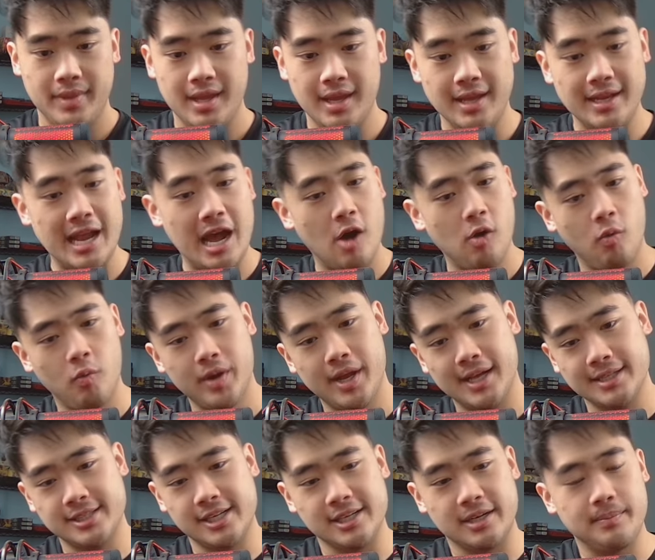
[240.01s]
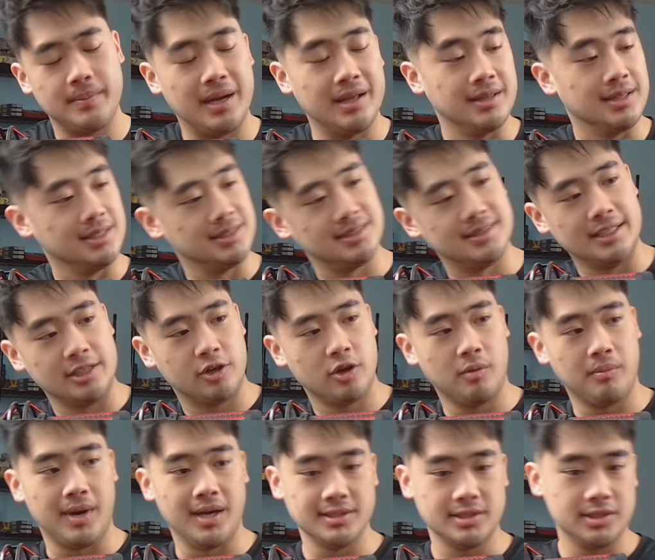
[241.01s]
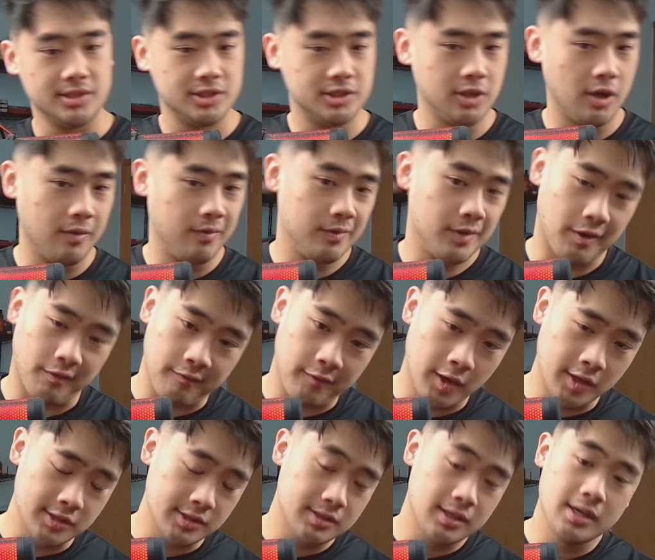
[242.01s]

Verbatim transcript: And now we gotta talk about the synchro monsters. So our first